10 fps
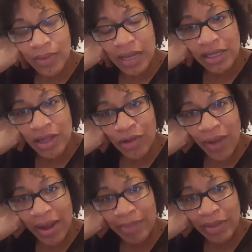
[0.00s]
and they'll
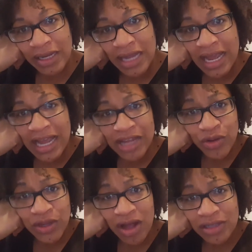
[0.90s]
ripen. And you
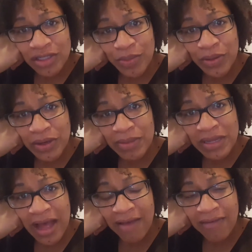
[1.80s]
can also put them in
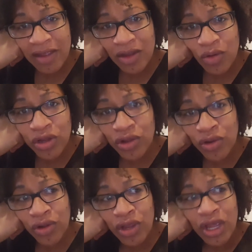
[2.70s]
the oven,
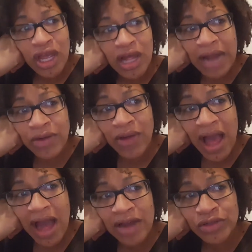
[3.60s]
or I
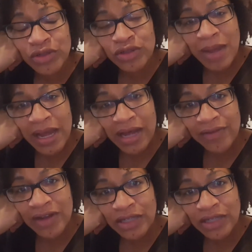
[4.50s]
don't use my oven.